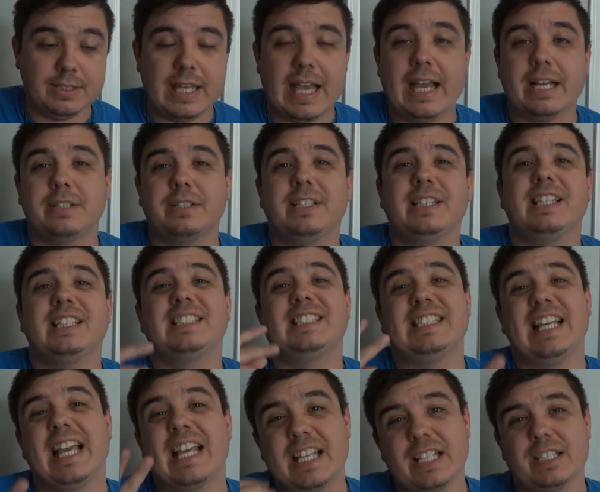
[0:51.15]
actually the
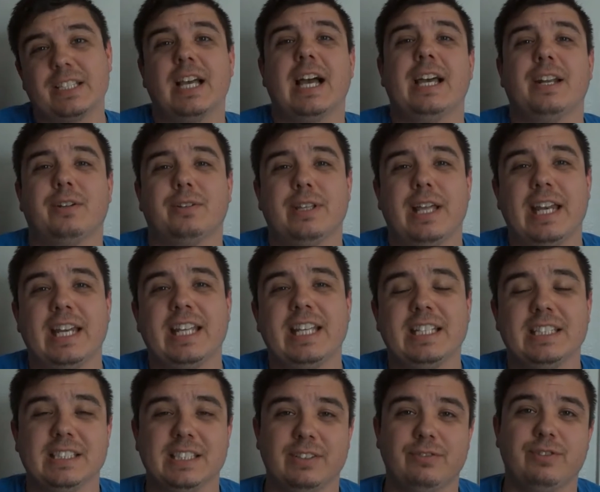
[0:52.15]
second title that
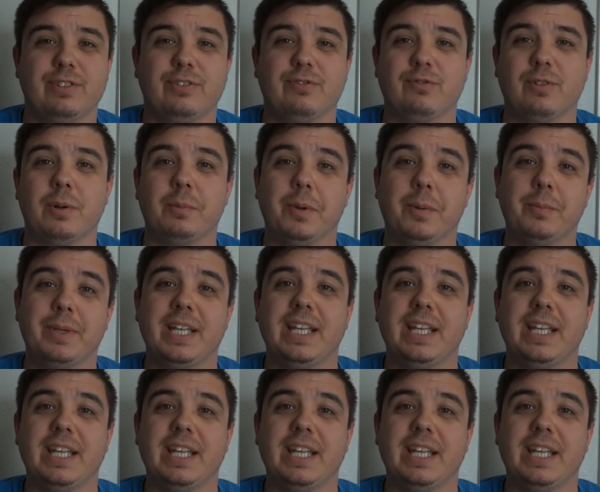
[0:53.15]
he's lifted from him.